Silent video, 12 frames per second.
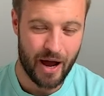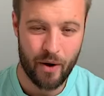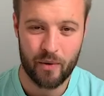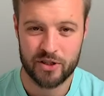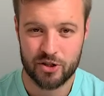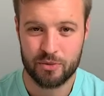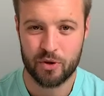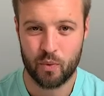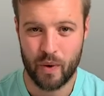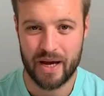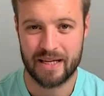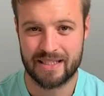How are some of the
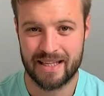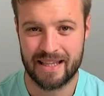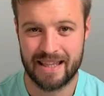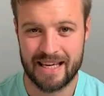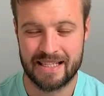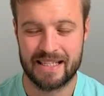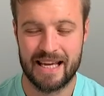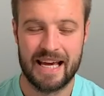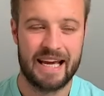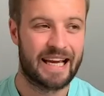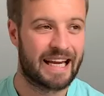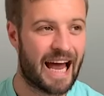ways that this
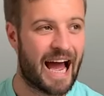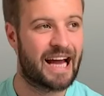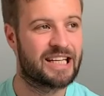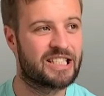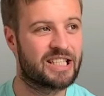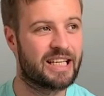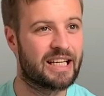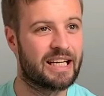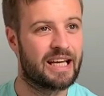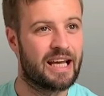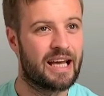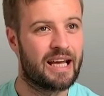can actually